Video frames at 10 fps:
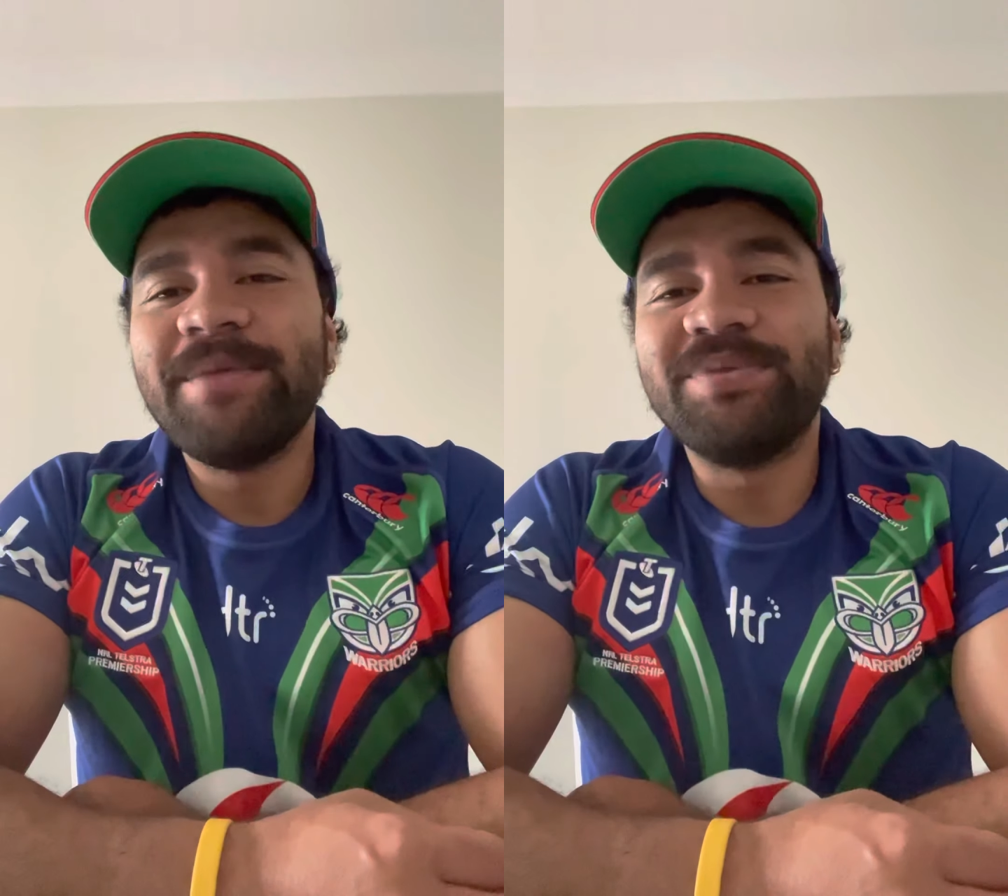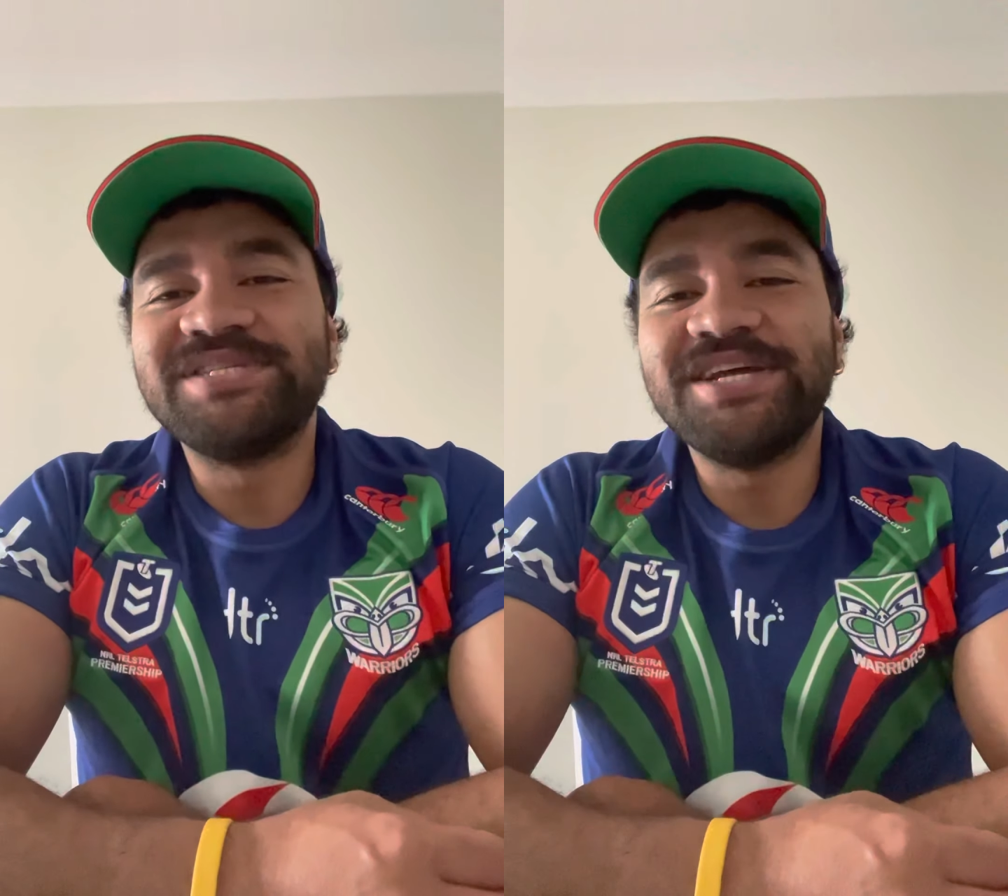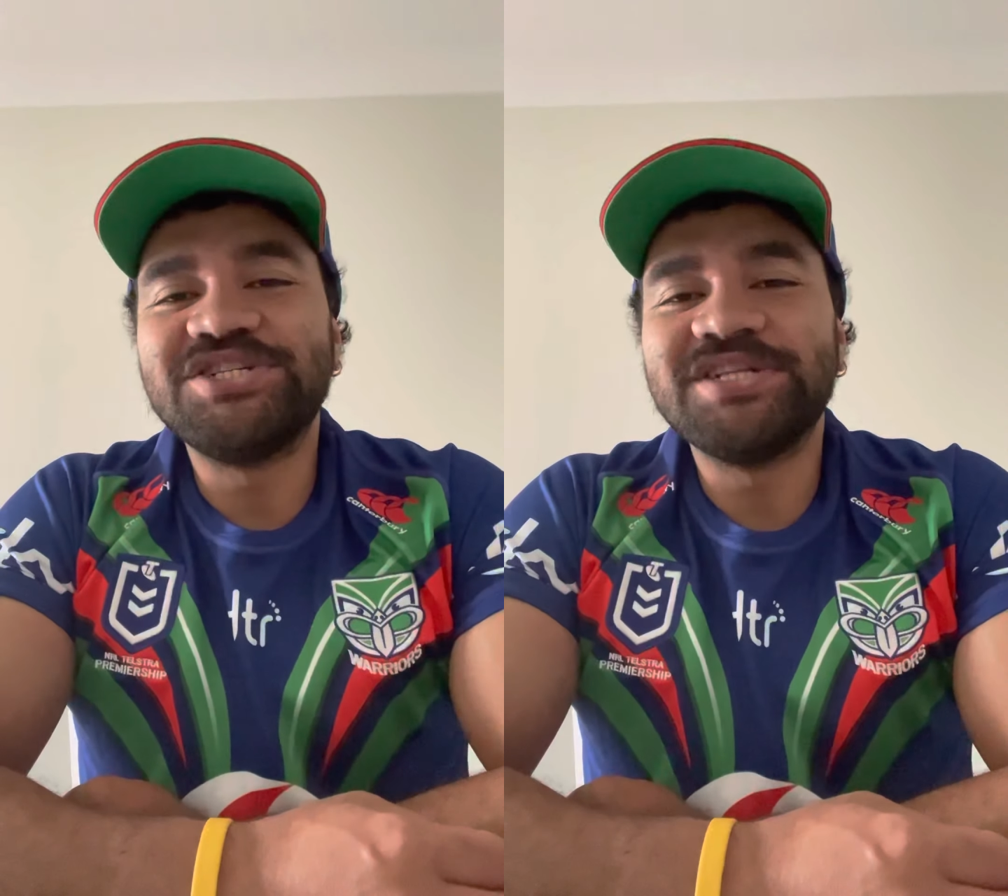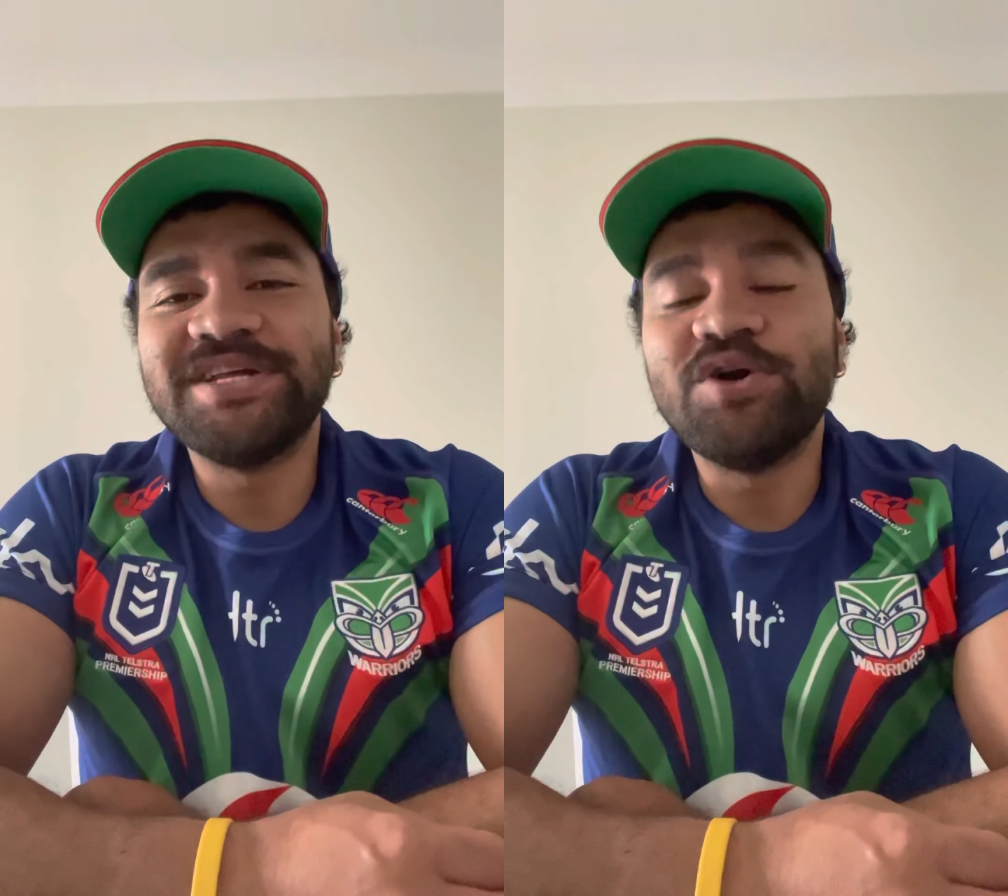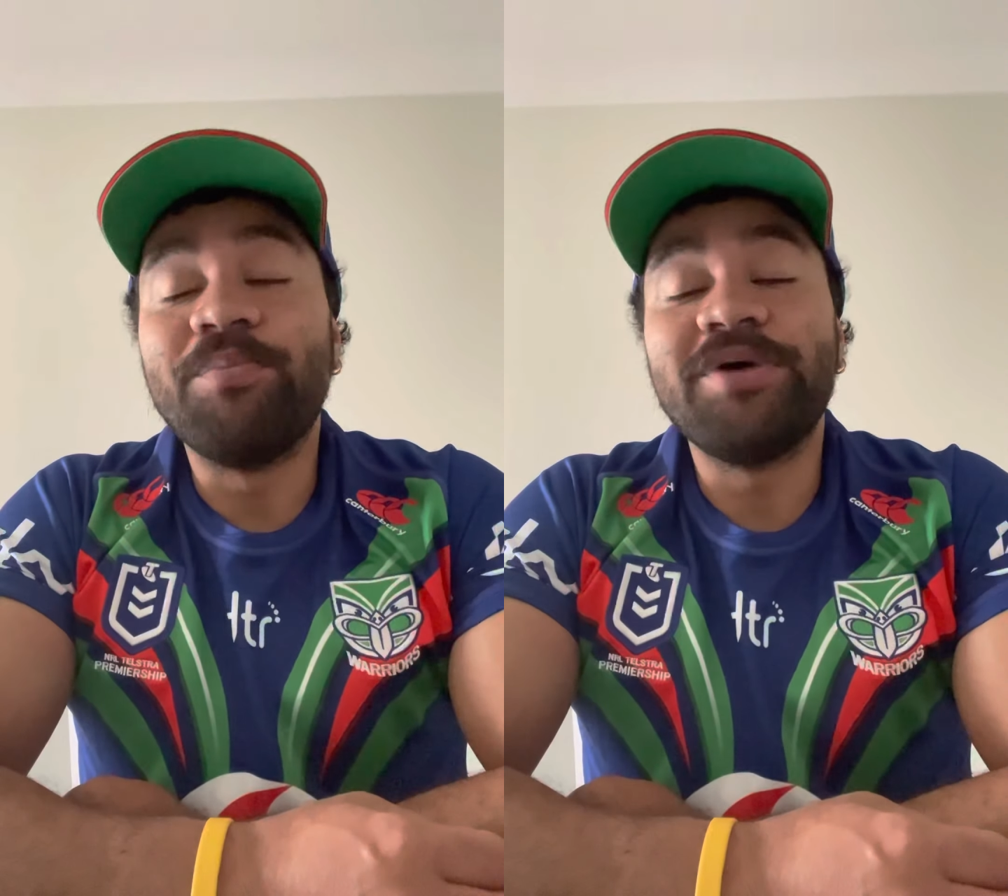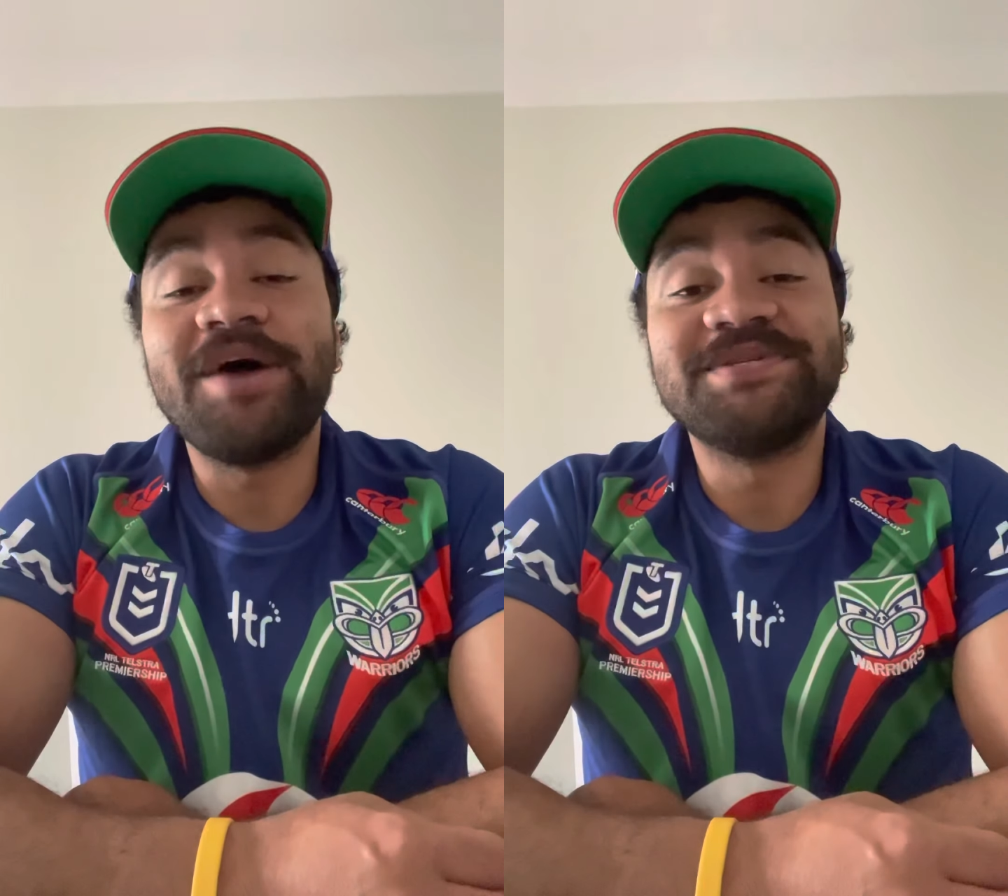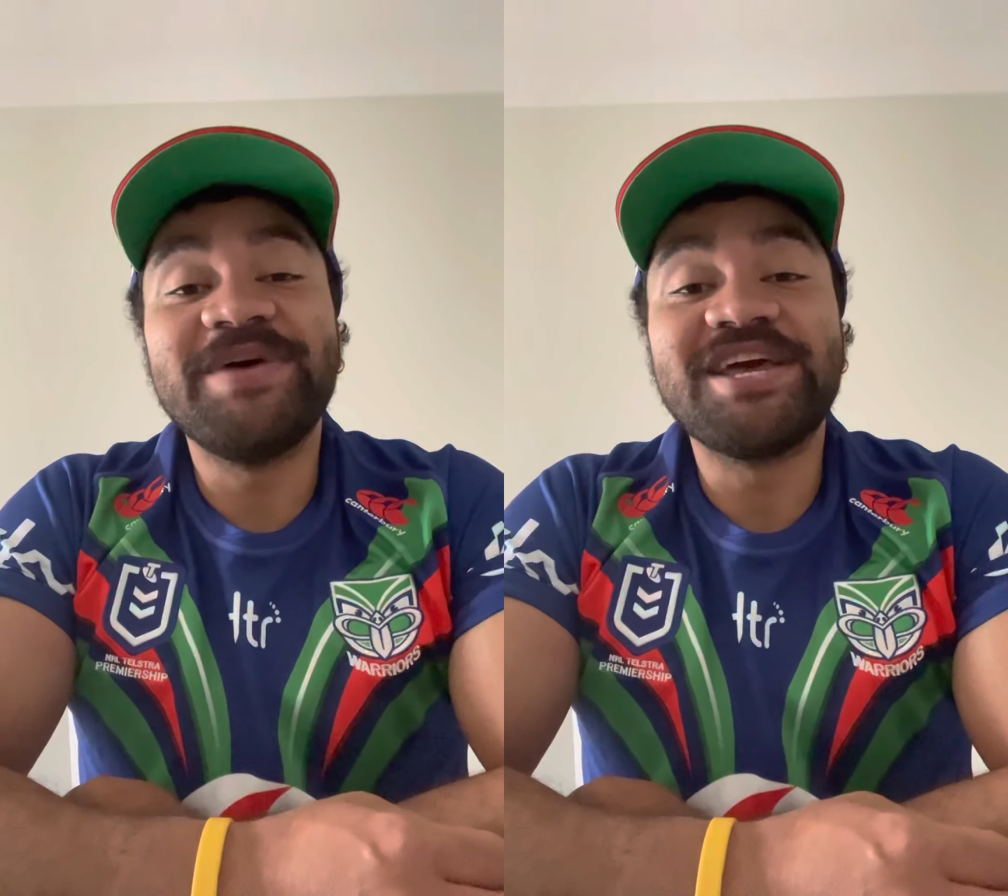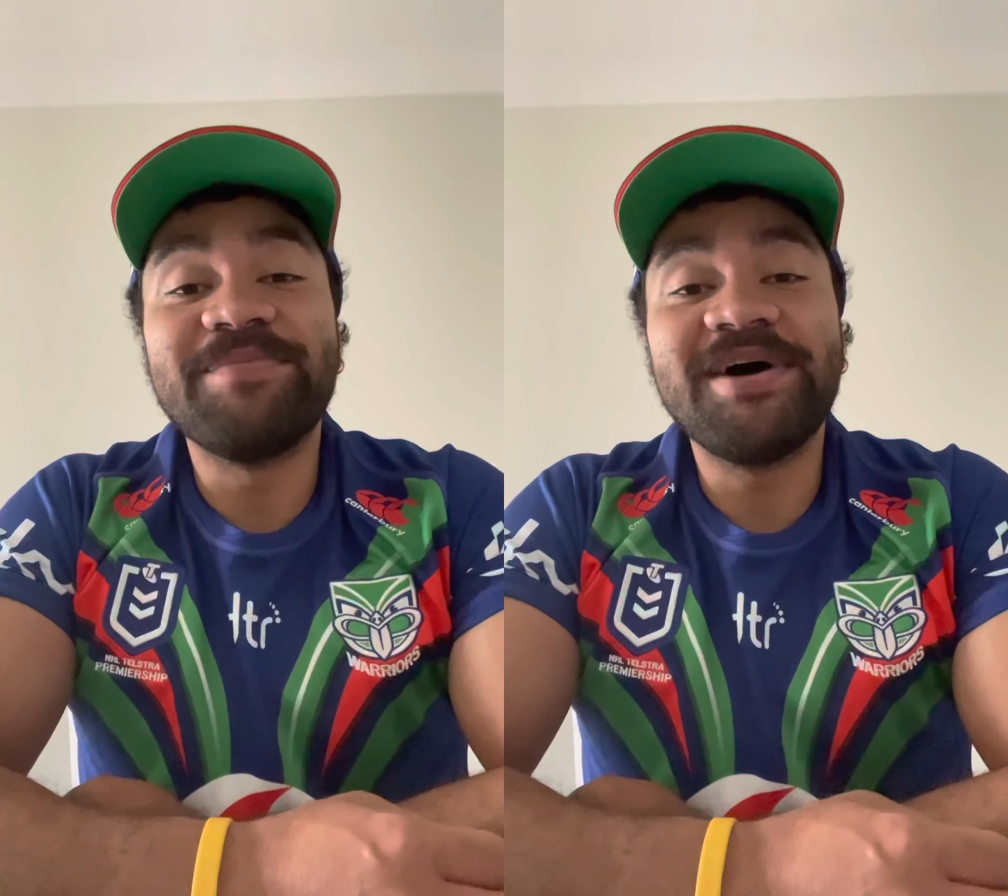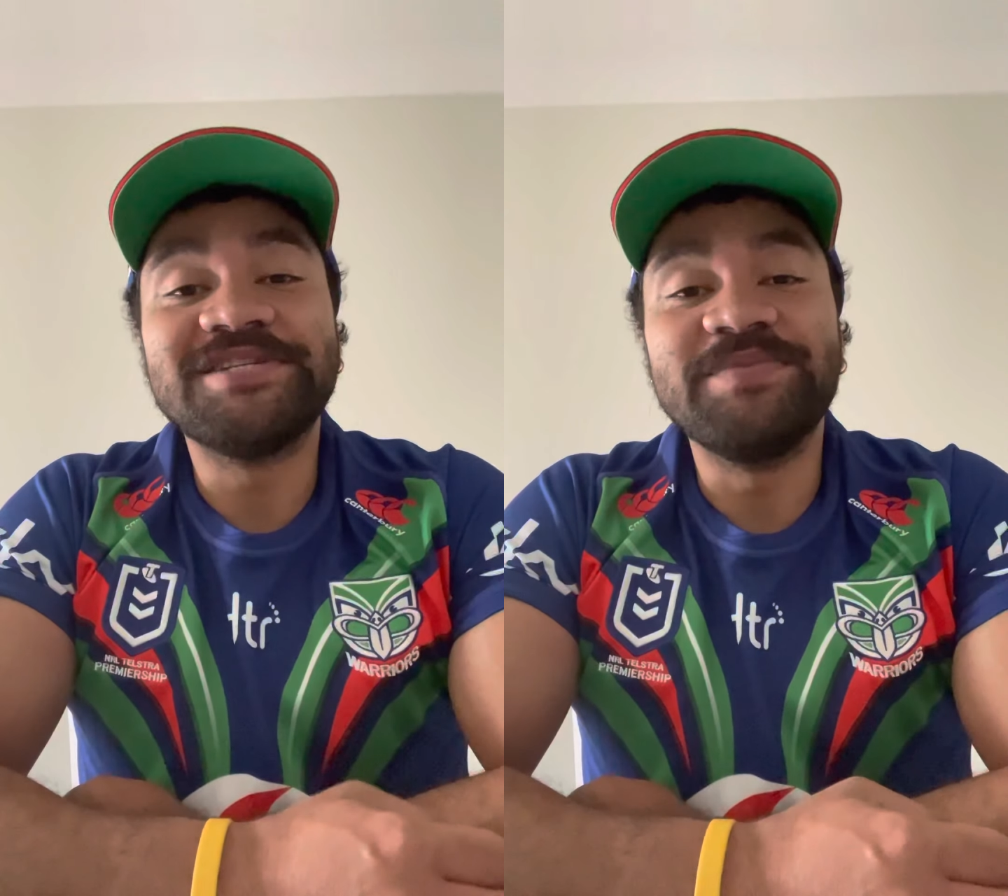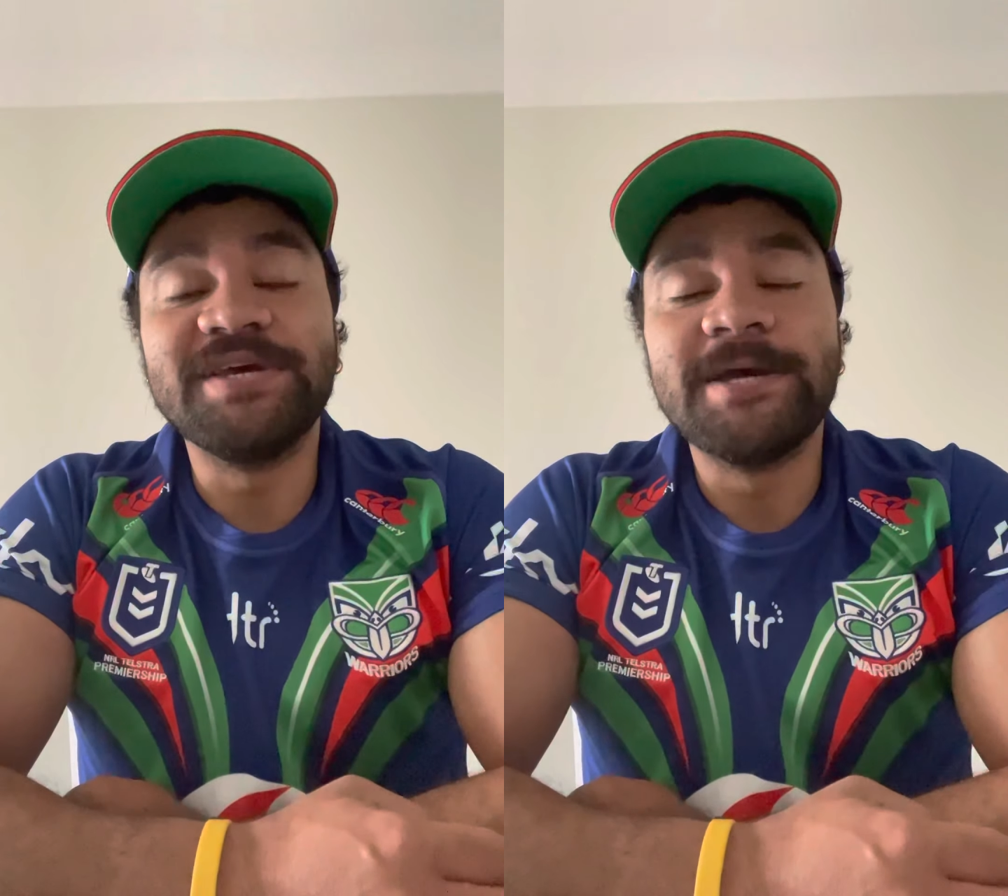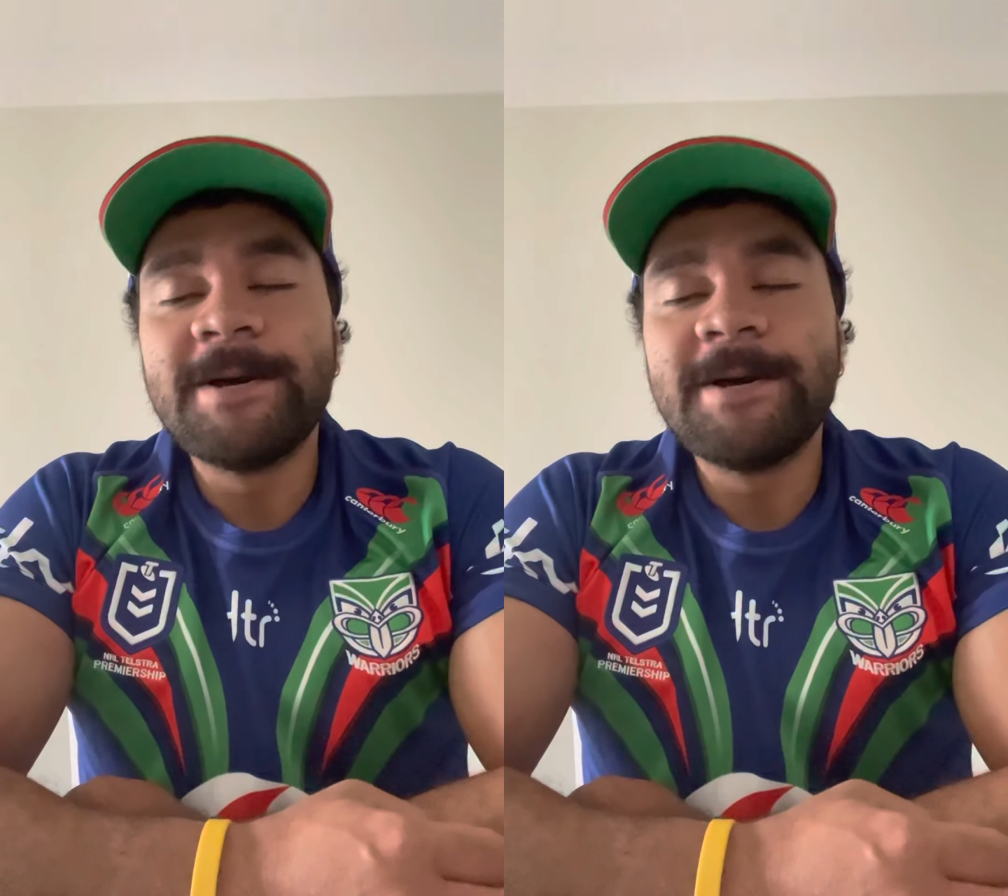potentially or perhaps make him out to be.